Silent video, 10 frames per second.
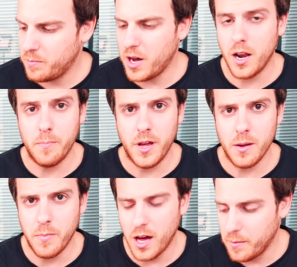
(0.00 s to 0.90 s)
Bada
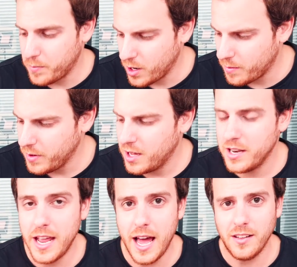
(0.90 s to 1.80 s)
bing, bada boom.
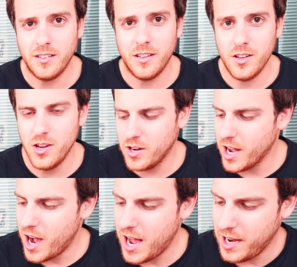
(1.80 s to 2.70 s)
Next, you
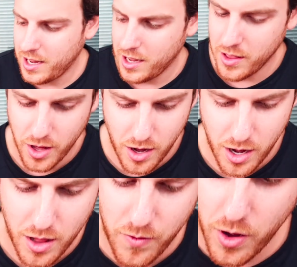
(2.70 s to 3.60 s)
got the
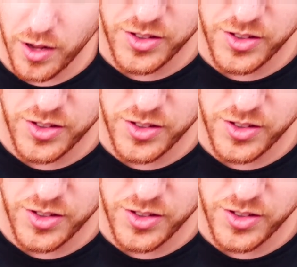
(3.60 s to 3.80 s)
olive oil.